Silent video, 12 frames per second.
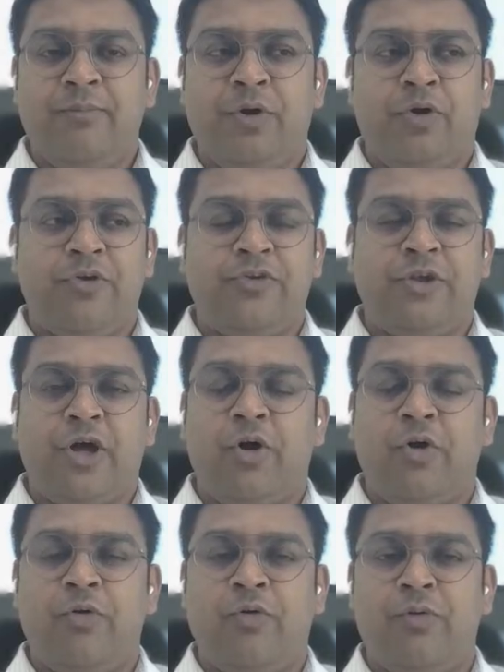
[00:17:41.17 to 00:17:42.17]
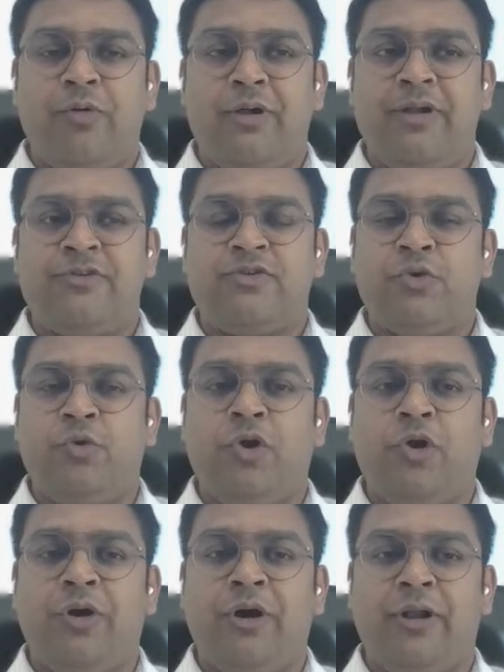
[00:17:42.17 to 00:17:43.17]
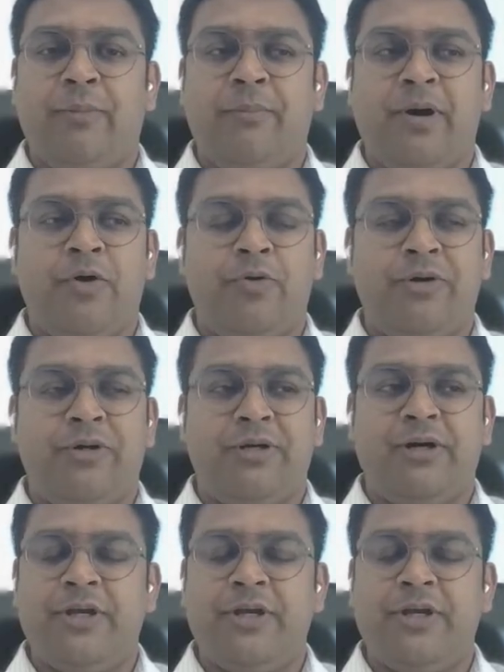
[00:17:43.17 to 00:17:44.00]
because now it's no longer about